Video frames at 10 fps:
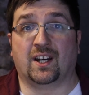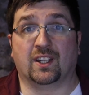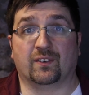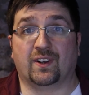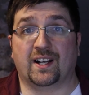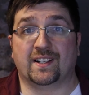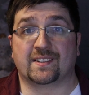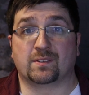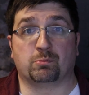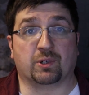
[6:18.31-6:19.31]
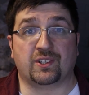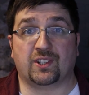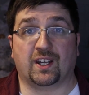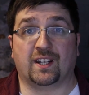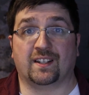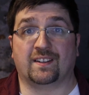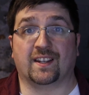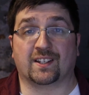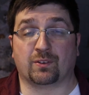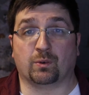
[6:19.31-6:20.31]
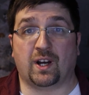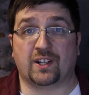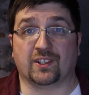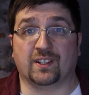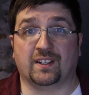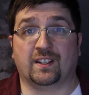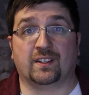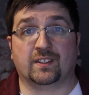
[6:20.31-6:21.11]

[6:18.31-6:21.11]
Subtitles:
Otherwise, appreciate it. Thanks for watching.